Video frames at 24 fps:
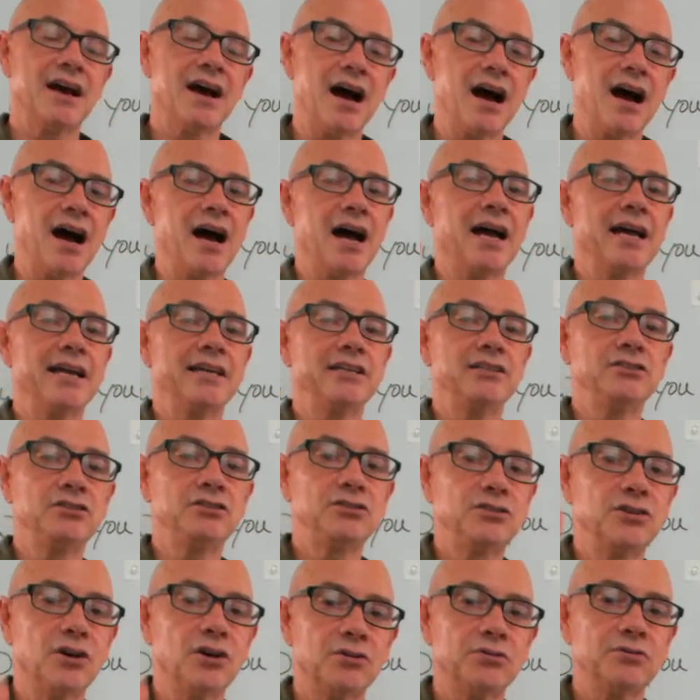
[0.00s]
I
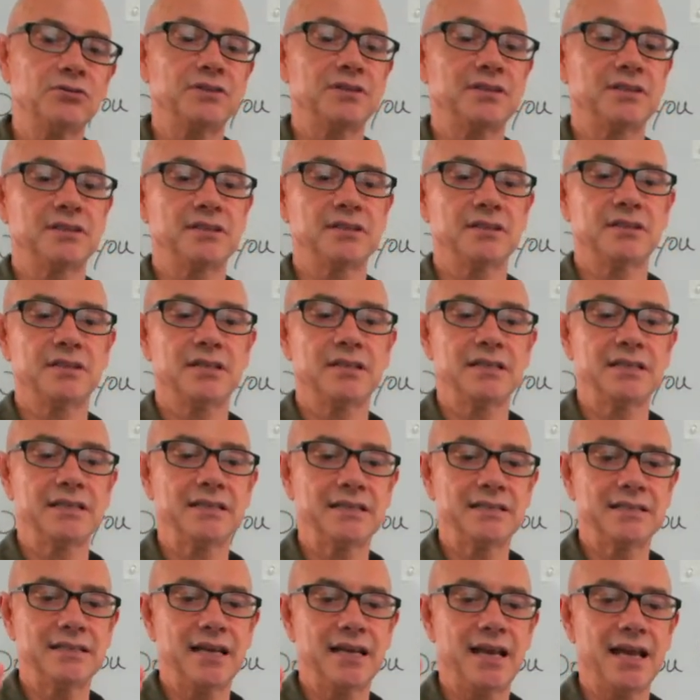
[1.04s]
don't
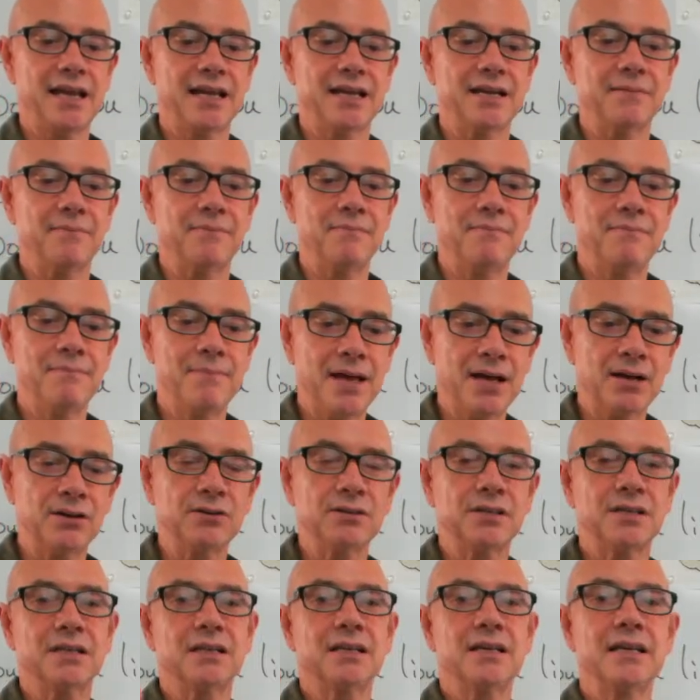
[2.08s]
take
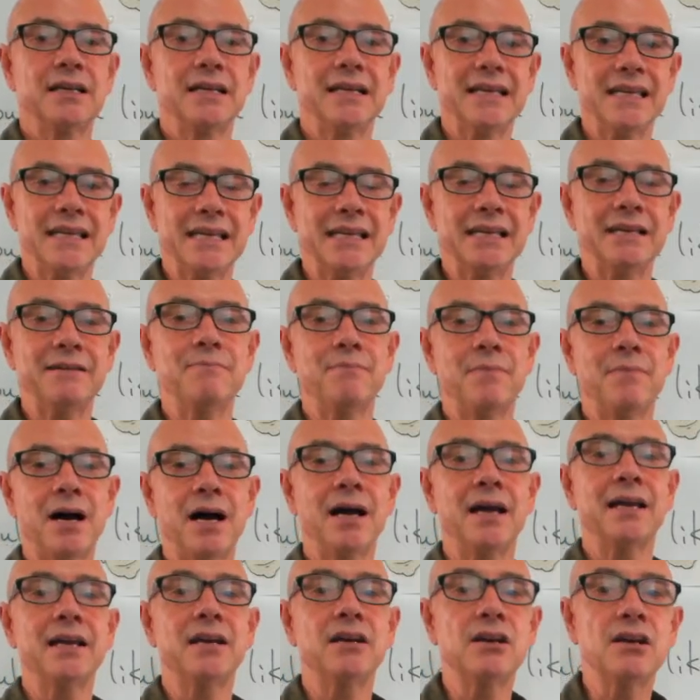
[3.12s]
milk in
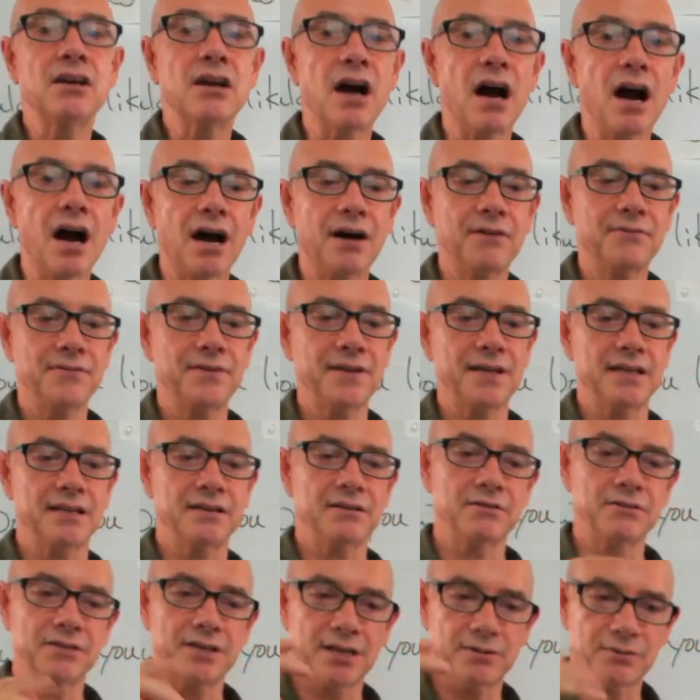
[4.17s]
my coffee.
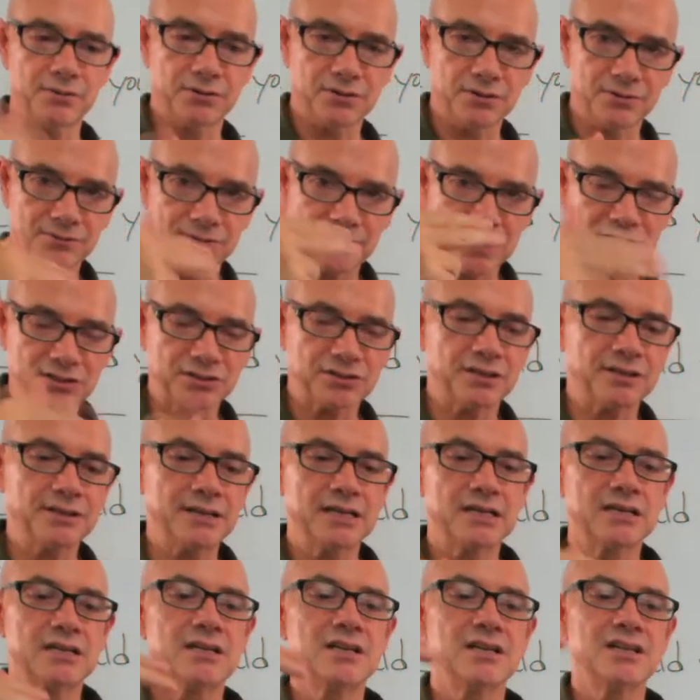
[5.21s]
Okay, we'll go faster.
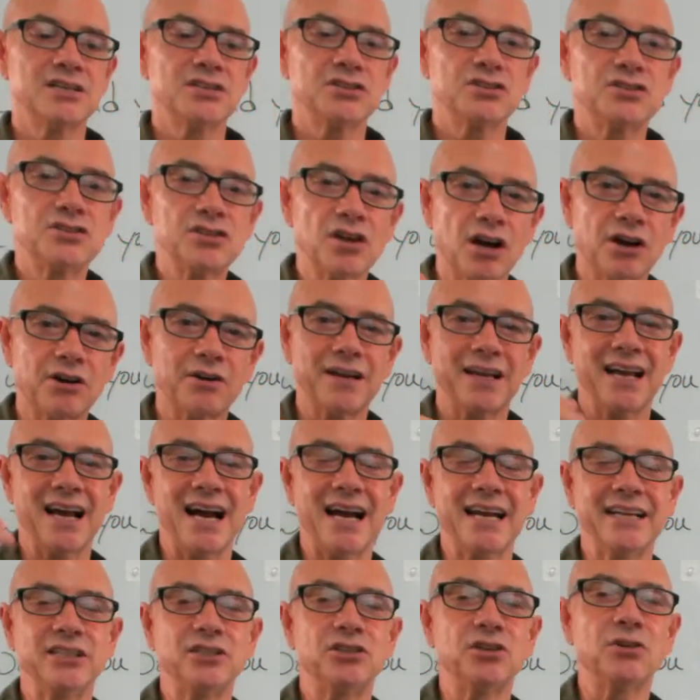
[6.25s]
Sorry,
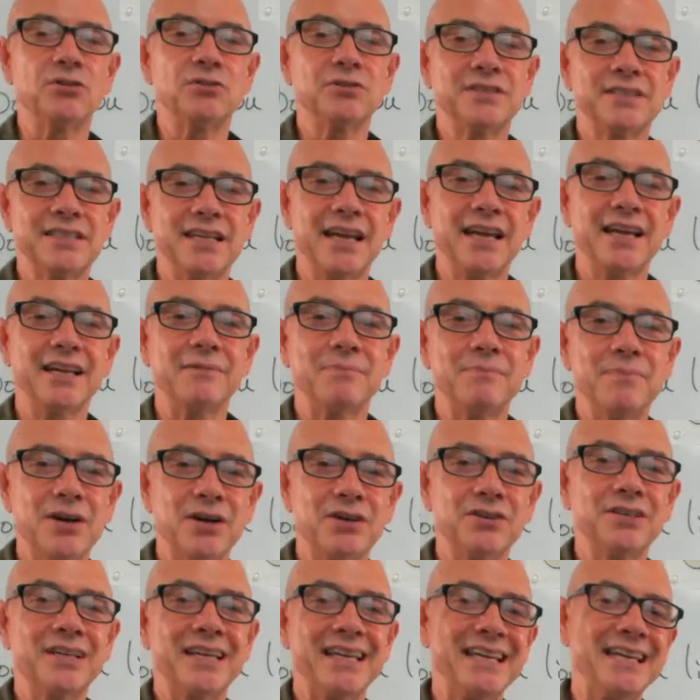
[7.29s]
I don't take
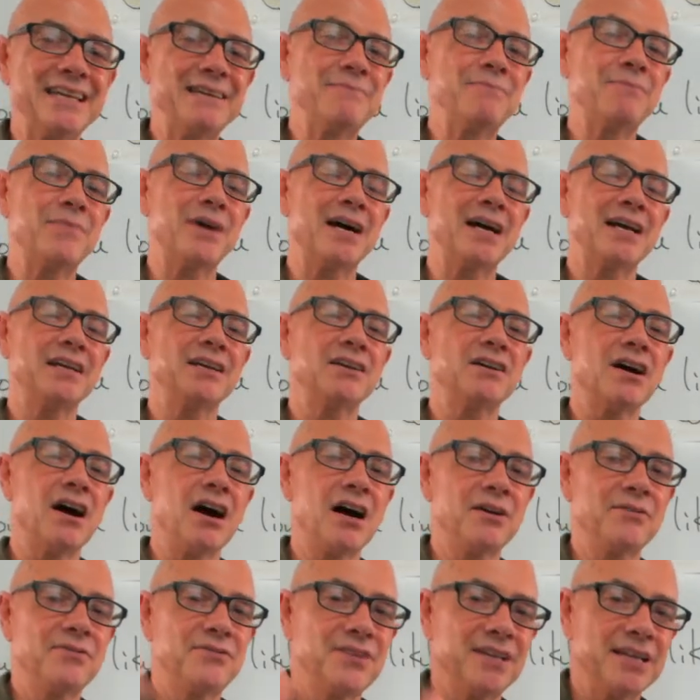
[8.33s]
milk in my
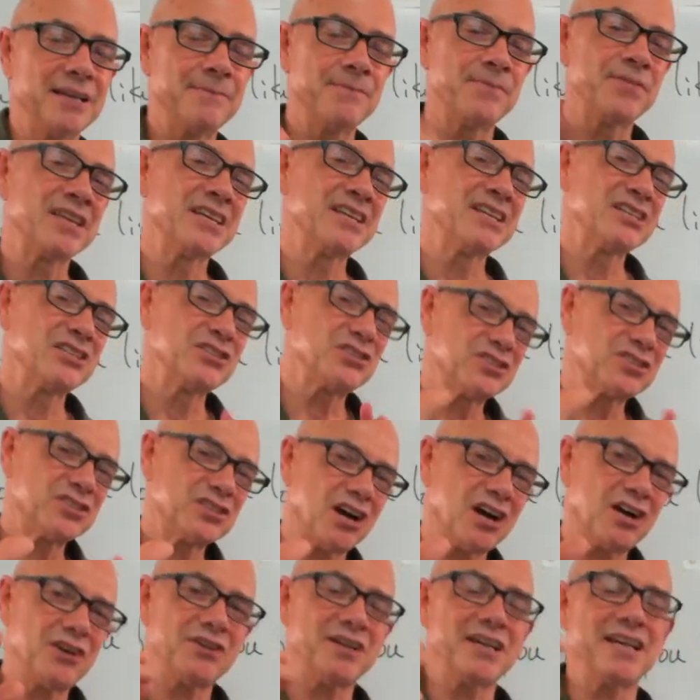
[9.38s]
coffee.
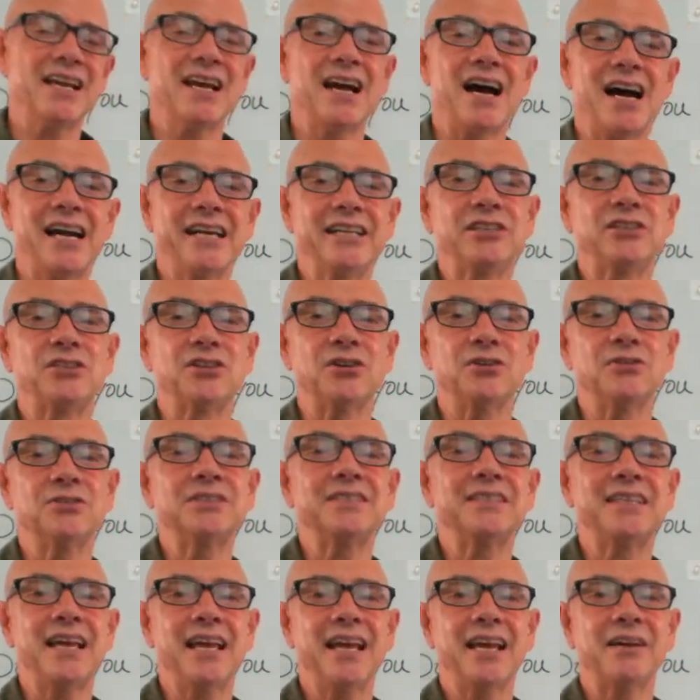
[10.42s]
Sorry, I don't
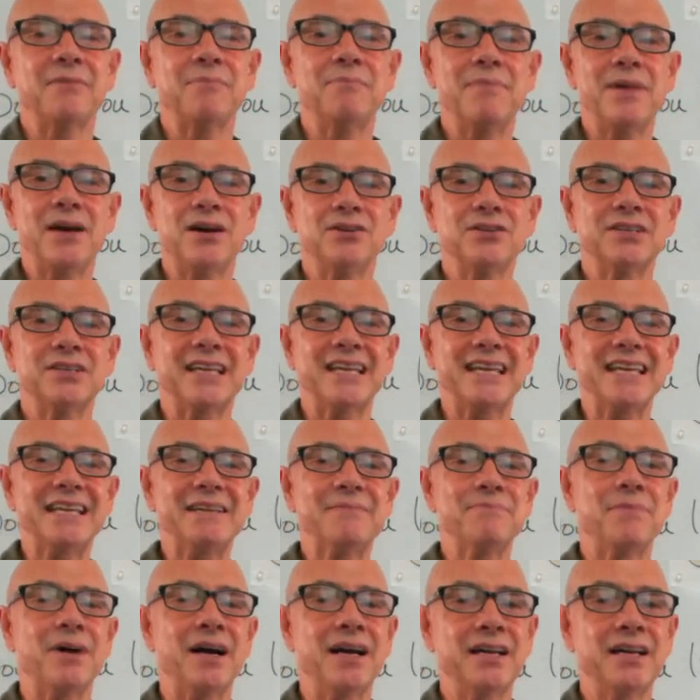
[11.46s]
take milk in my